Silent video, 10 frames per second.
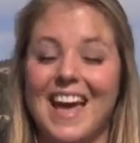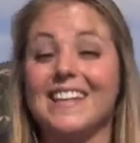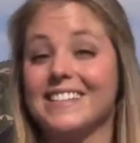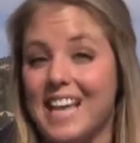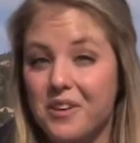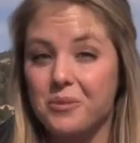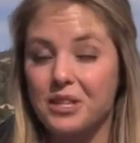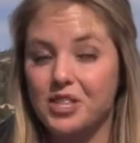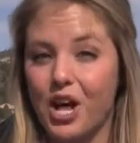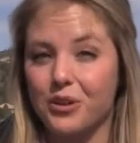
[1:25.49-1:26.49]
And
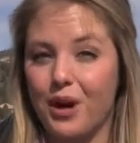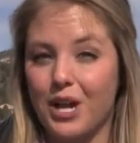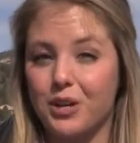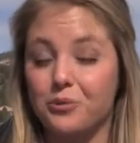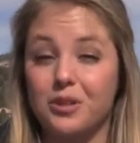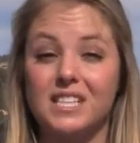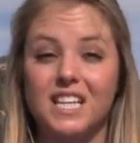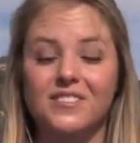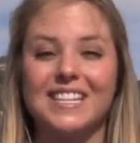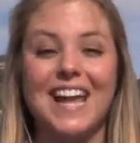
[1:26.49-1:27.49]
Southwest Colorado
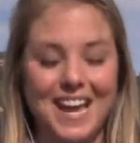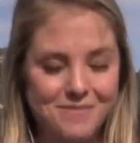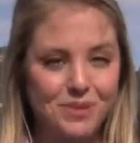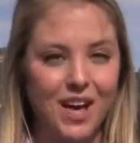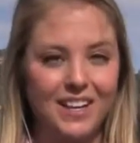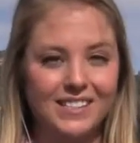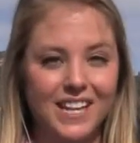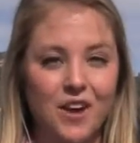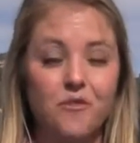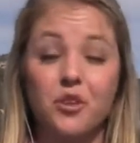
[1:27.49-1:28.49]
receives an A plus
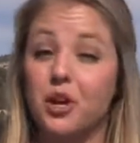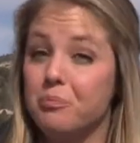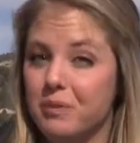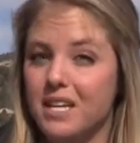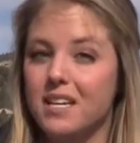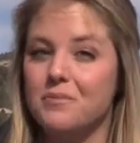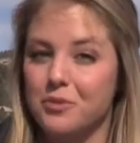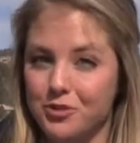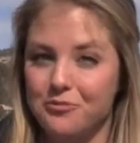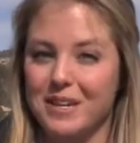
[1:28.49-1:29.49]
for their B
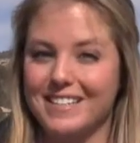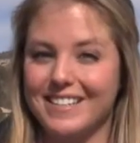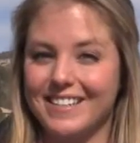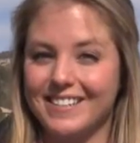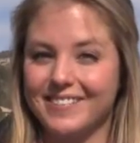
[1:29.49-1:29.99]
movement.